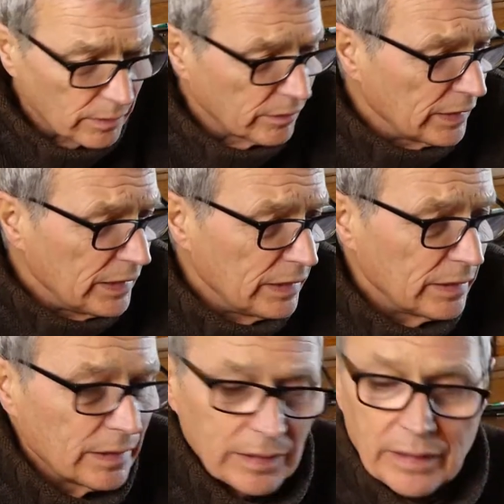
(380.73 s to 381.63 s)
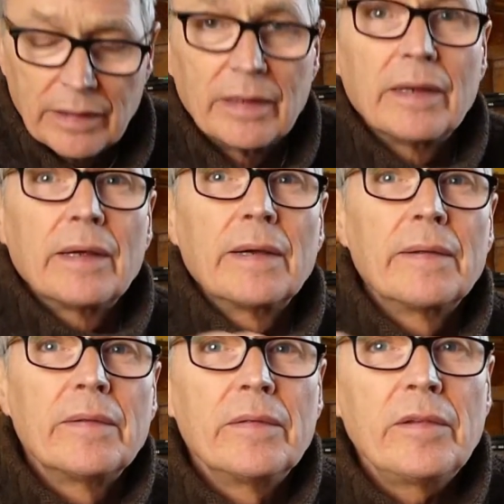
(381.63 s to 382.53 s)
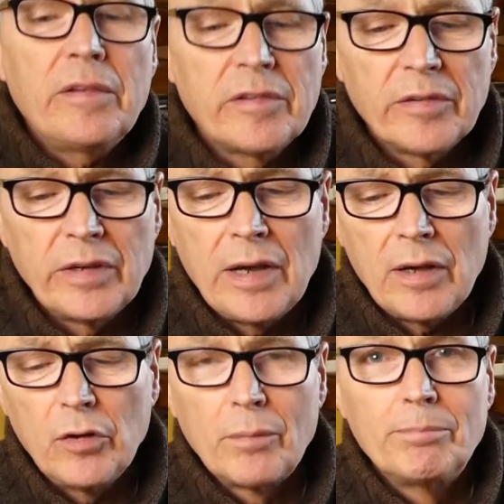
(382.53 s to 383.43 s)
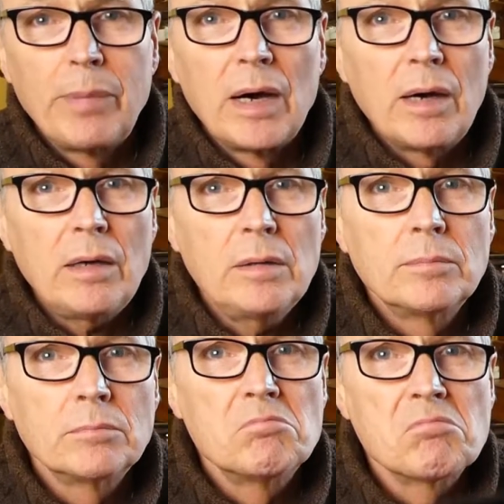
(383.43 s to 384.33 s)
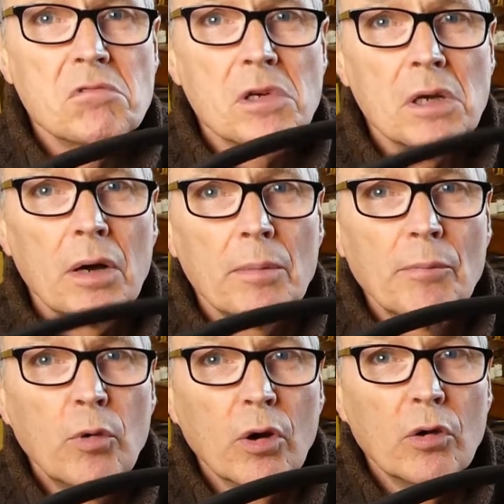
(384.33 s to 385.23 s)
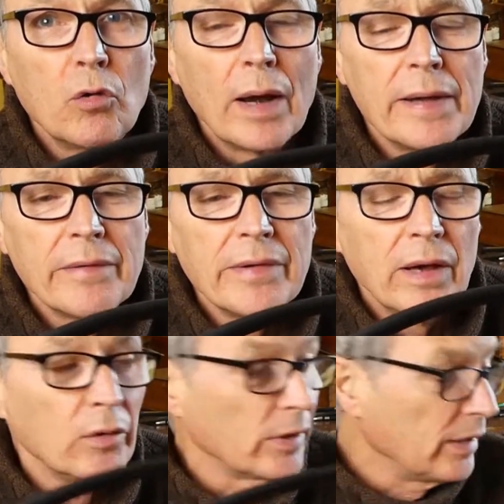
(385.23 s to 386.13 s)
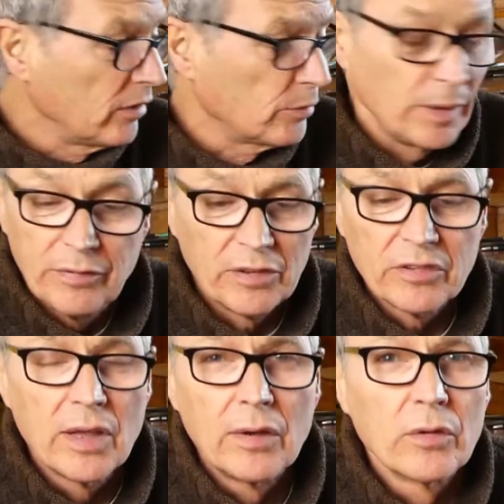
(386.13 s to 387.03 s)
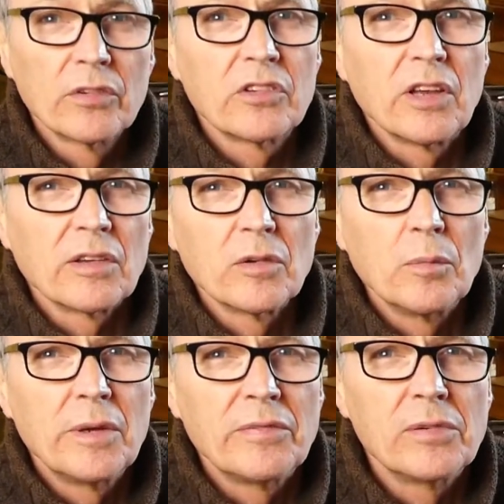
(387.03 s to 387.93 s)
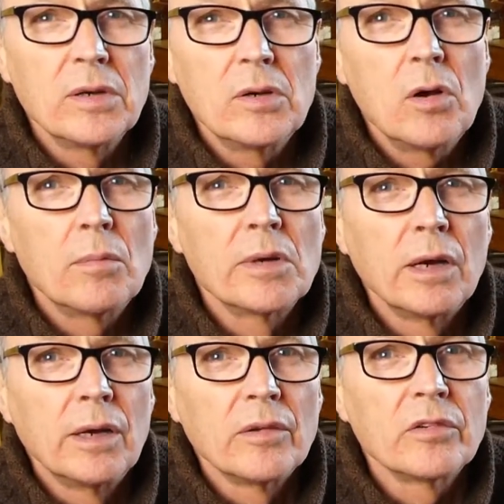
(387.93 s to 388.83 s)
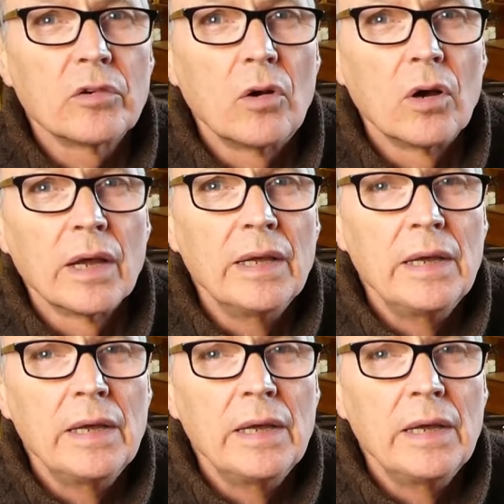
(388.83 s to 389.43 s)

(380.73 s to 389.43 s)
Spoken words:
This is the nylon bar. Can't remember what grade of nylon it is, but if it's nylon 6, it'll be phenomenally strong.